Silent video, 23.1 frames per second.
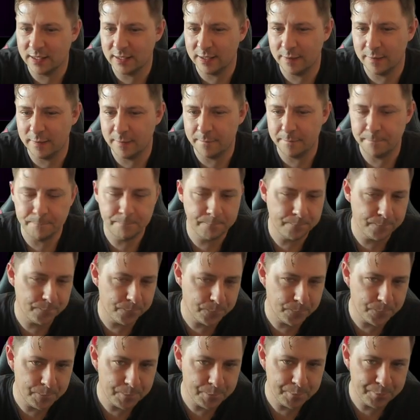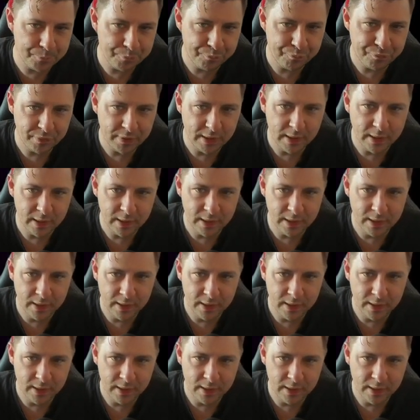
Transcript: Nothing is said.